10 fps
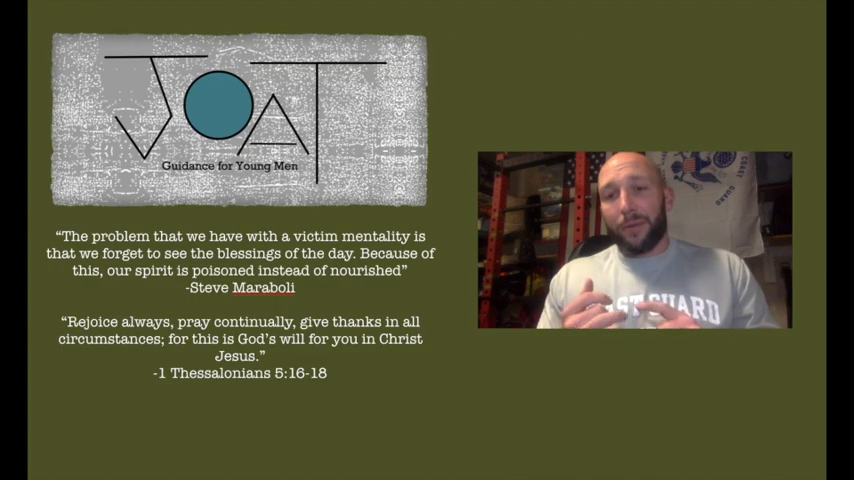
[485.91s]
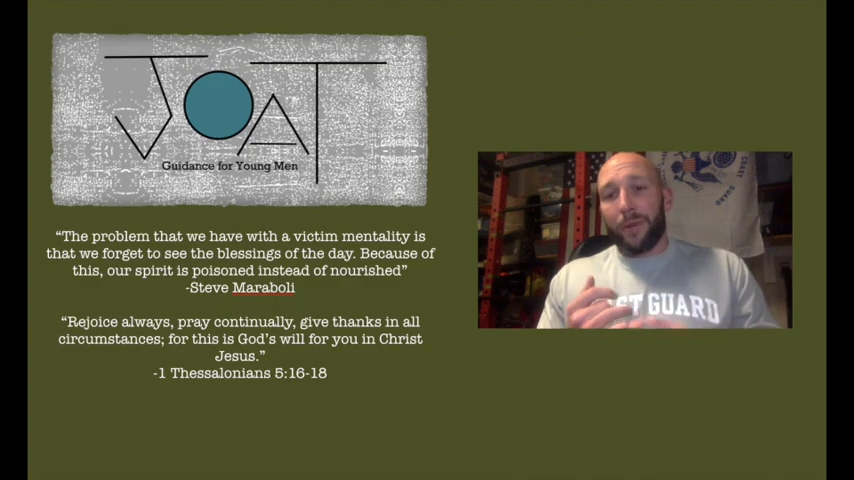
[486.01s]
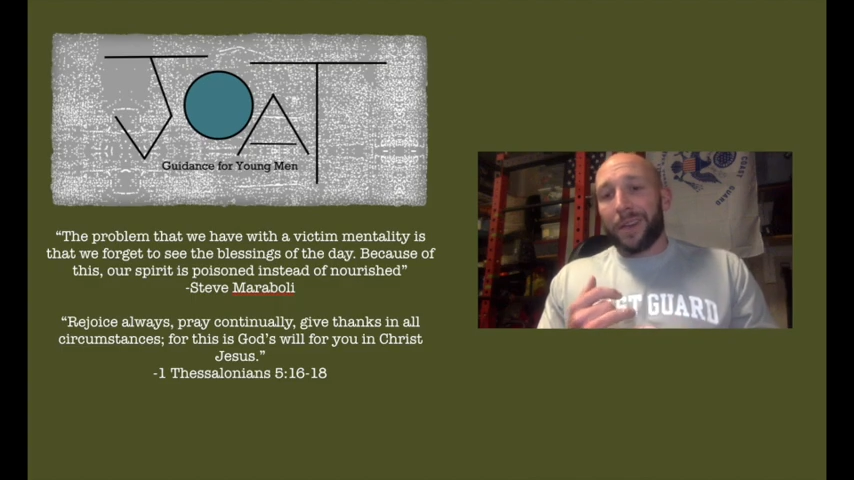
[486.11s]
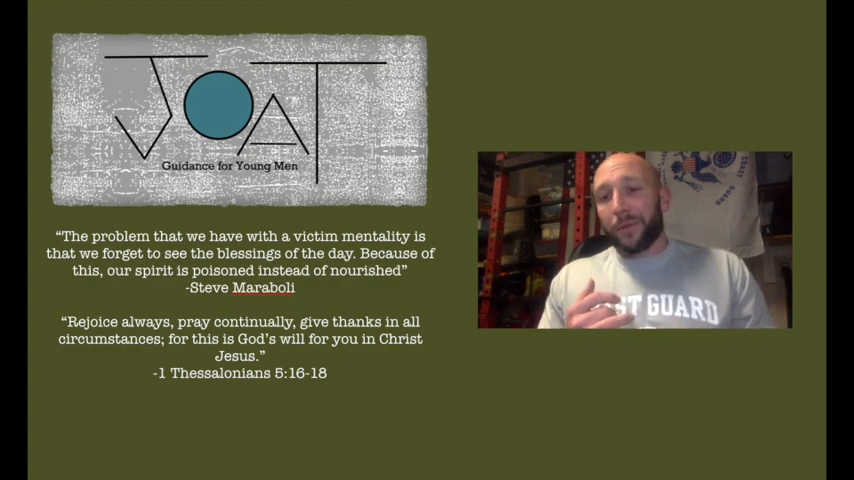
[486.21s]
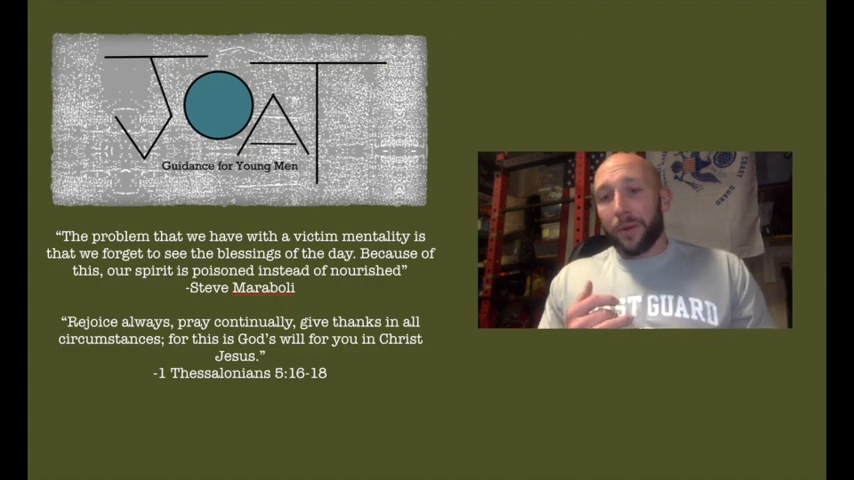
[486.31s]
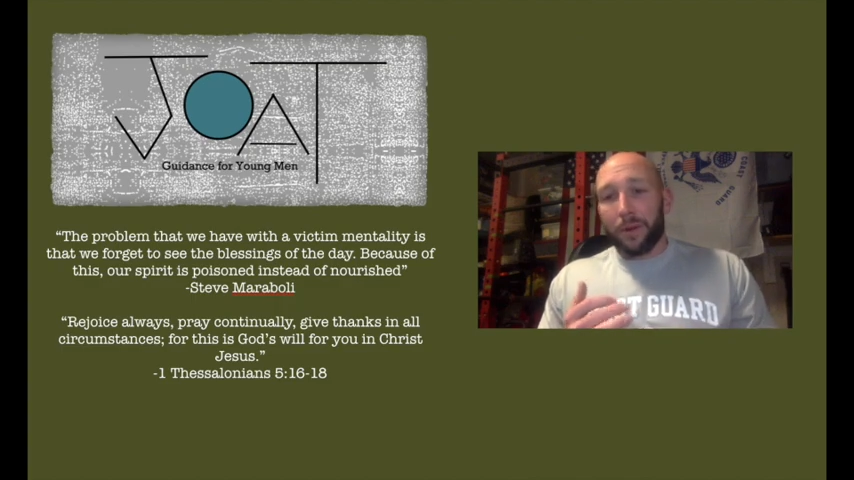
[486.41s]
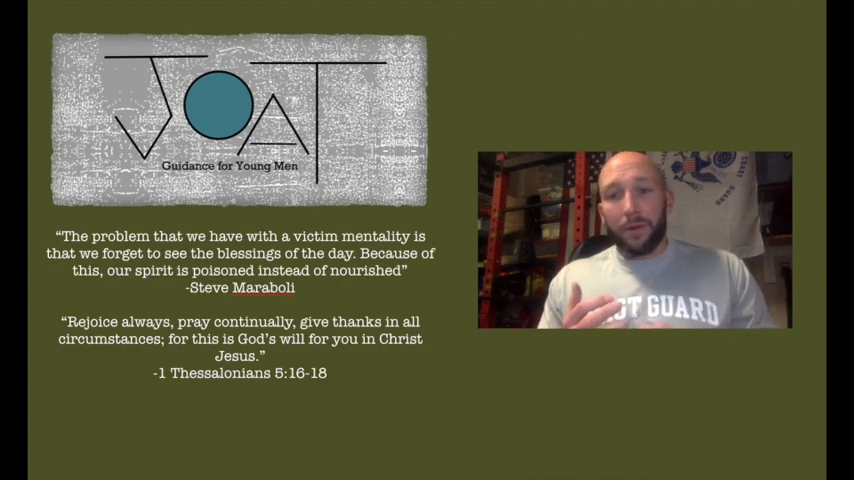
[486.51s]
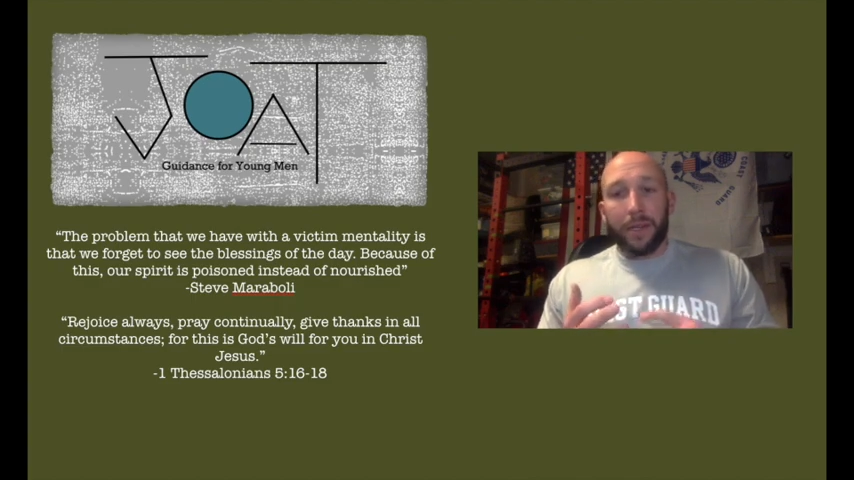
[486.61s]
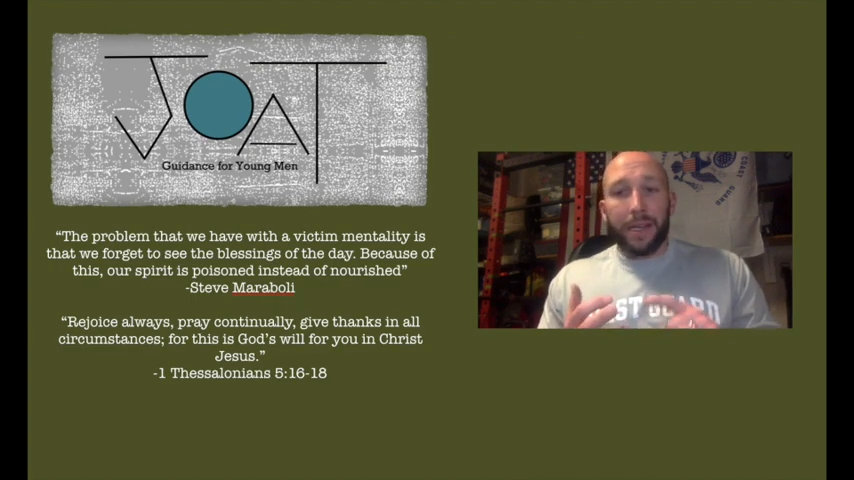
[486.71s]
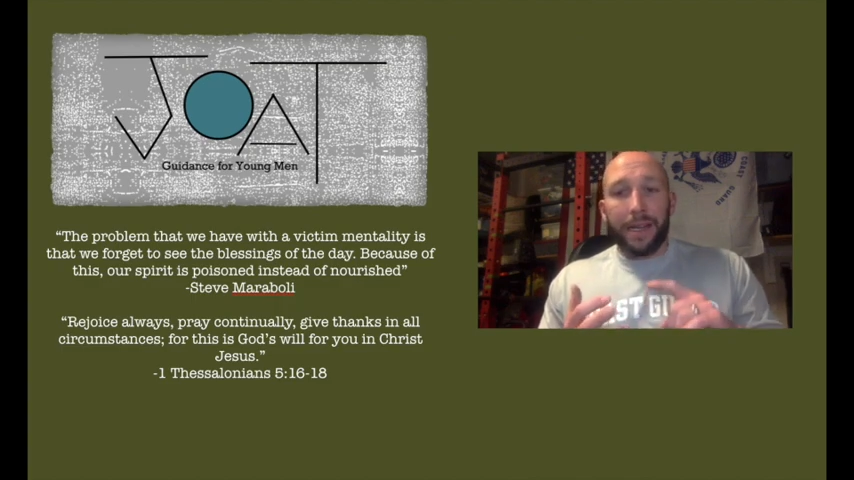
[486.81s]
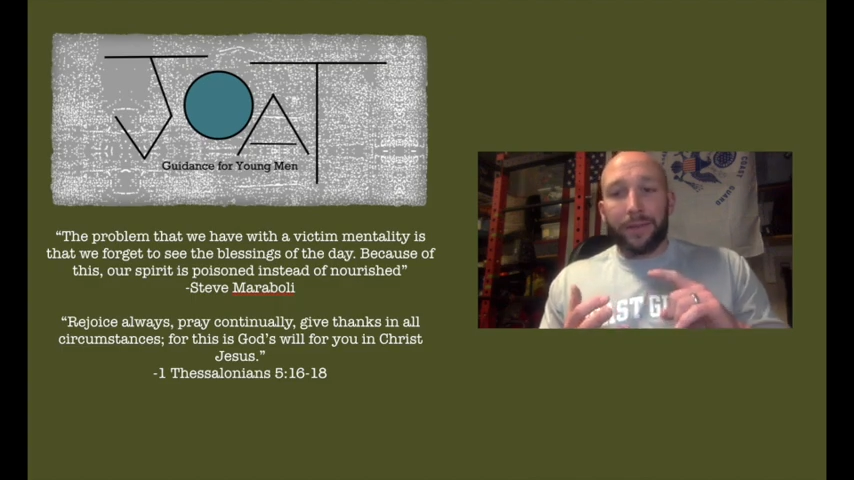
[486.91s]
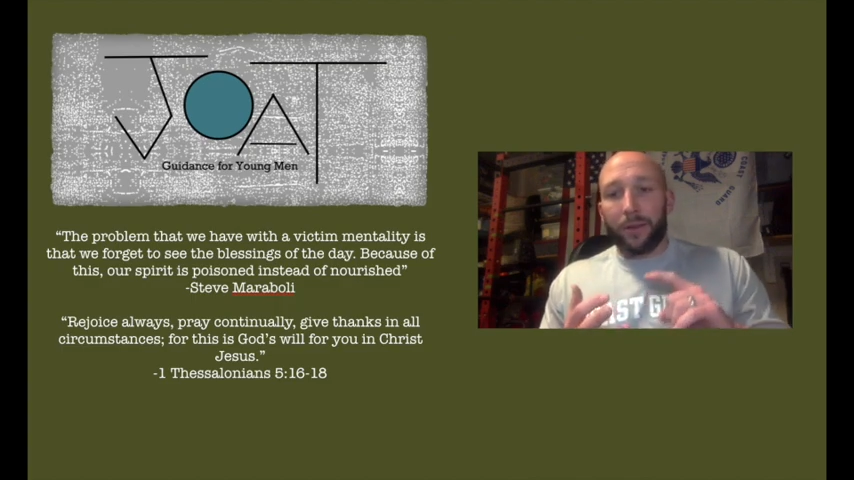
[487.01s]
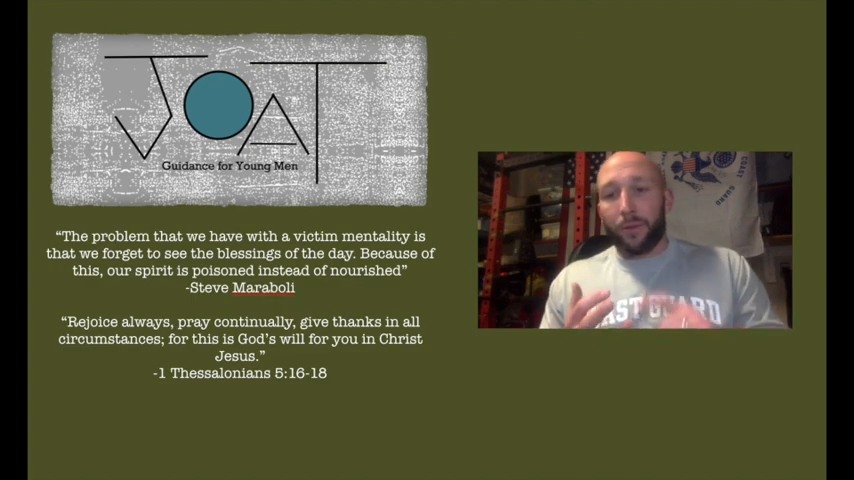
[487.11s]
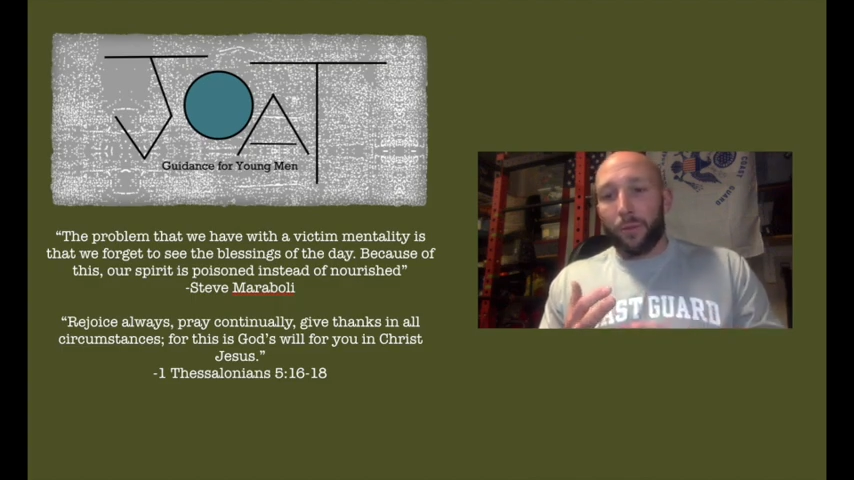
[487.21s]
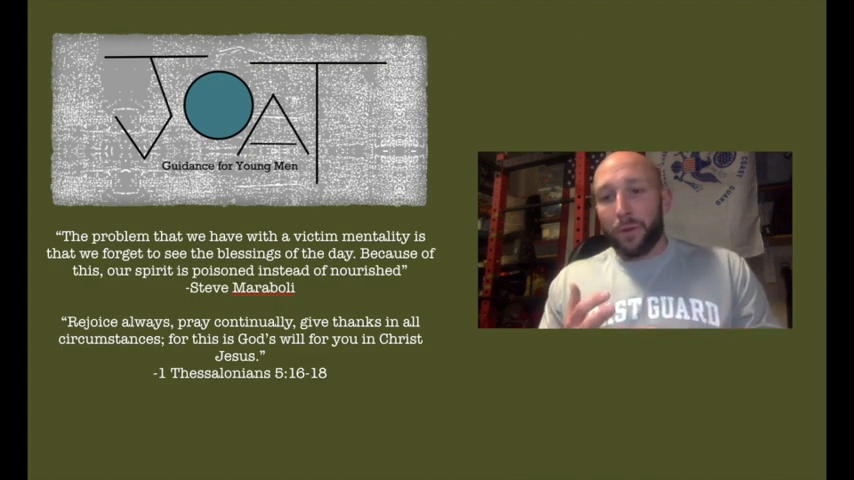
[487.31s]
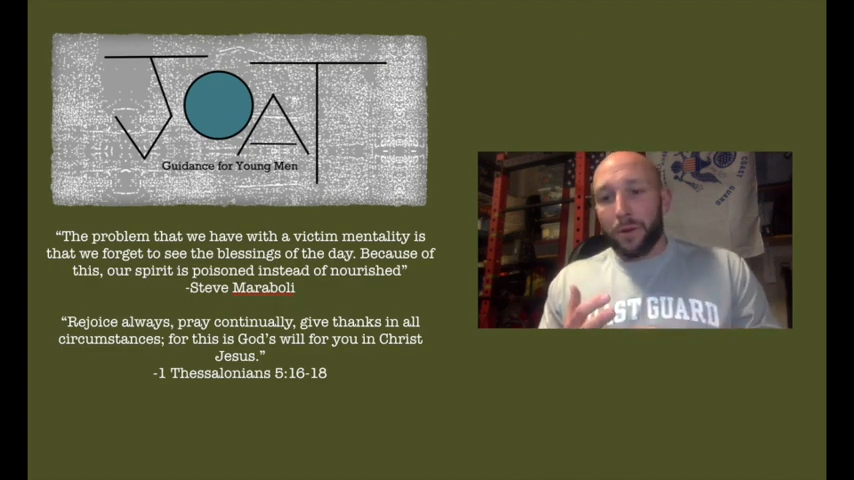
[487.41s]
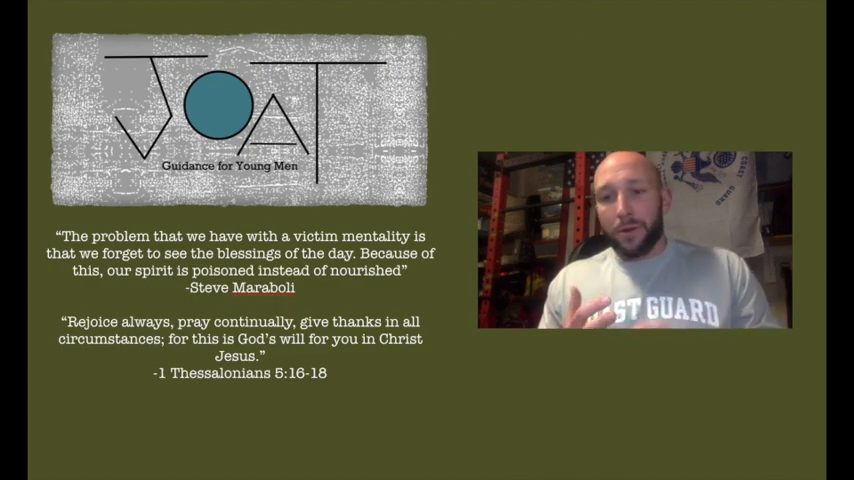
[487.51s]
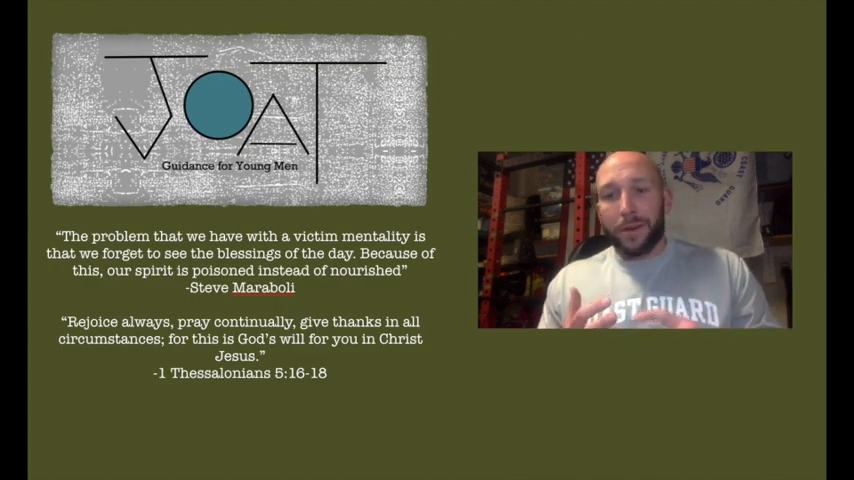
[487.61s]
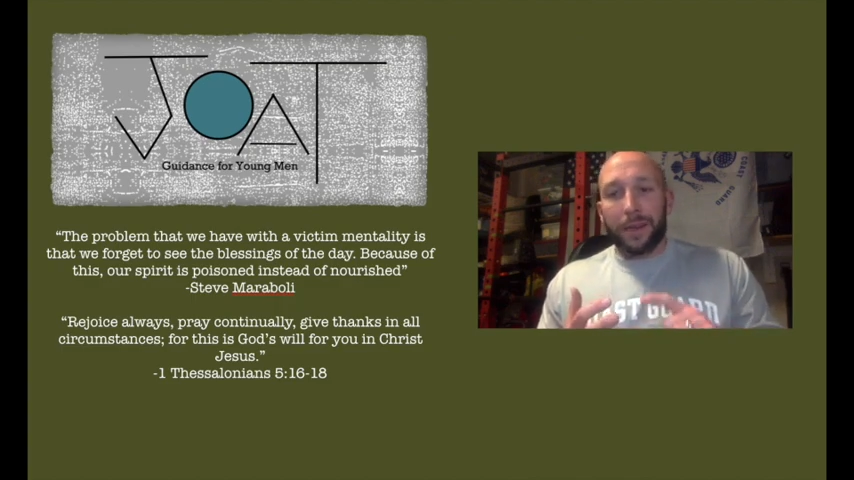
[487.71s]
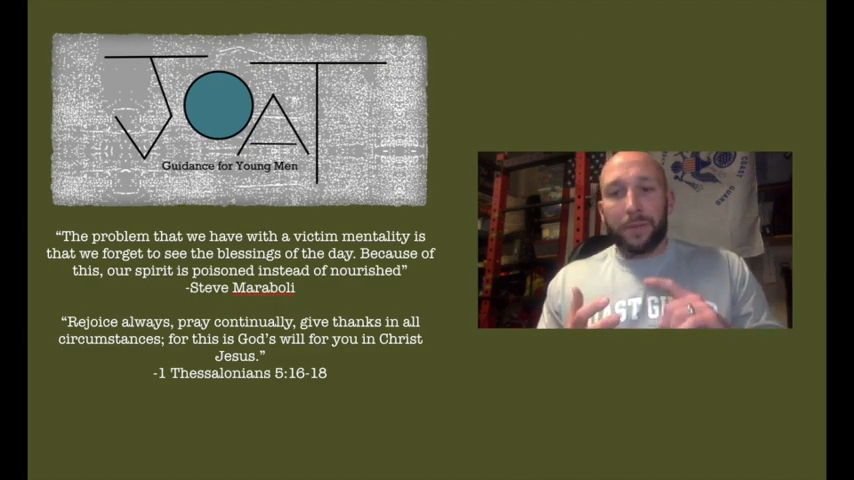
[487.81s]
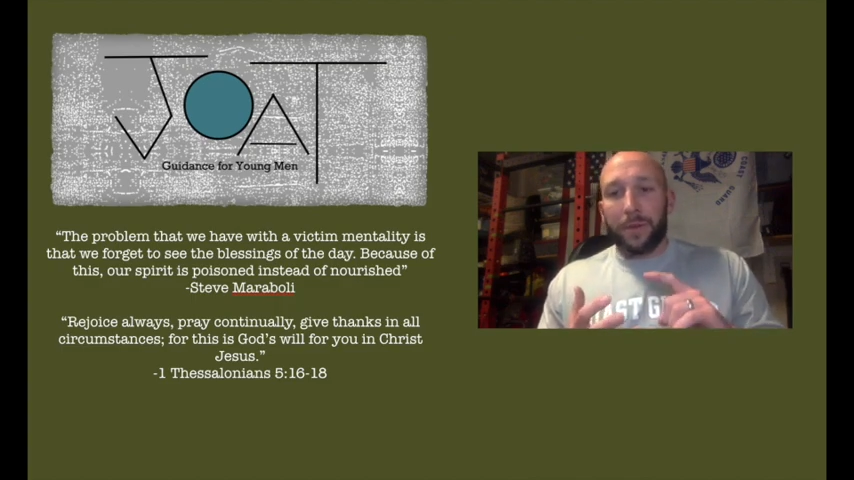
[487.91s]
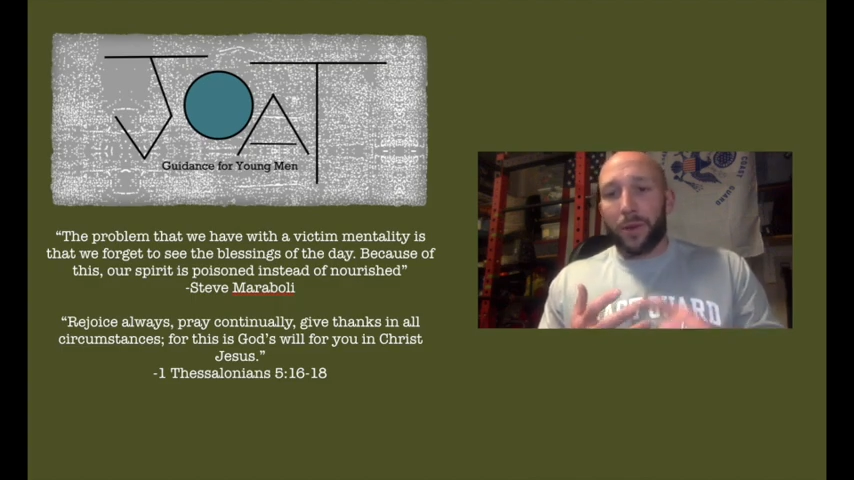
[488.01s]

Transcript: to wake up early and I have to go to work and my